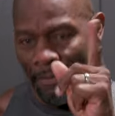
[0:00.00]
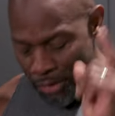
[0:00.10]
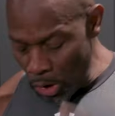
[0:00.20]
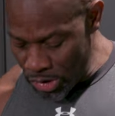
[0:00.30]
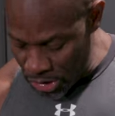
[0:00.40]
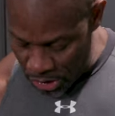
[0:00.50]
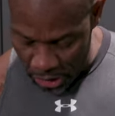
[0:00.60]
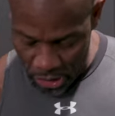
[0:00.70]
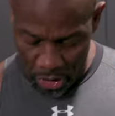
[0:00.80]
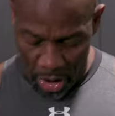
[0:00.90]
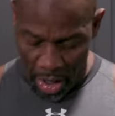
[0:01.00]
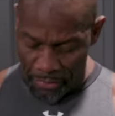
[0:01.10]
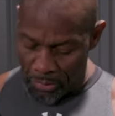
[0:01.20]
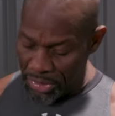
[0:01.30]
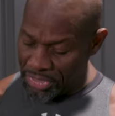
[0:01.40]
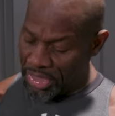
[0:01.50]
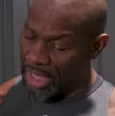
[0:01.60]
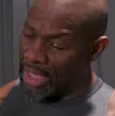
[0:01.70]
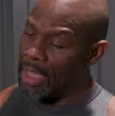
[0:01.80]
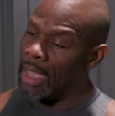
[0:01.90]
First, it's gonna start off with
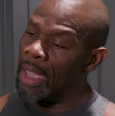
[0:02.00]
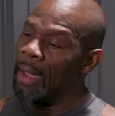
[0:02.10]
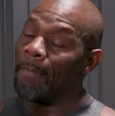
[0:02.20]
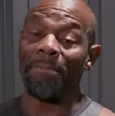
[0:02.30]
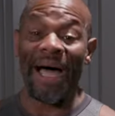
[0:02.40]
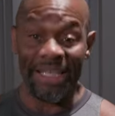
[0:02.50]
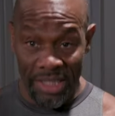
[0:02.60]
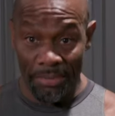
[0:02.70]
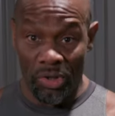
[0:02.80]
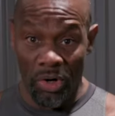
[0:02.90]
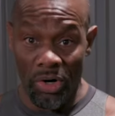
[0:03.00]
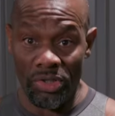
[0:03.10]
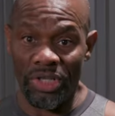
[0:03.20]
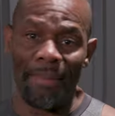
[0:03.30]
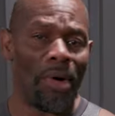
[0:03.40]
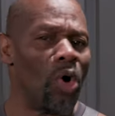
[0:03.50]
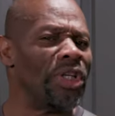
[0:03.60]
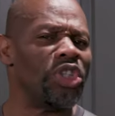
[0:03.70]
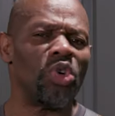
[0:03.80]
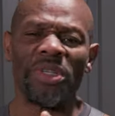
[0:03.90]
the bicep curls. I'm
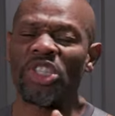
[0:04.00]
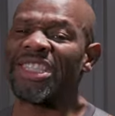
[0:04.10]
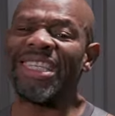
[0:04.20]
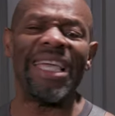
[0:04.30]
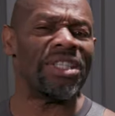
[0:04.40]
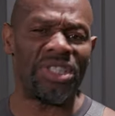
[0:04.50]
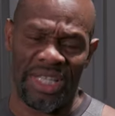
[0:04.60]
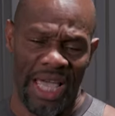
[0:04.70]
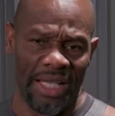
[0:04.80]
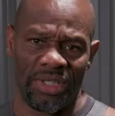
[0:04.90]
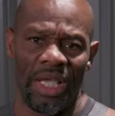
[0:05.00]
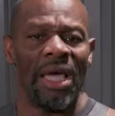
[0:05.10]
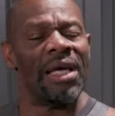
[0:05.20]
only doing 10 sets.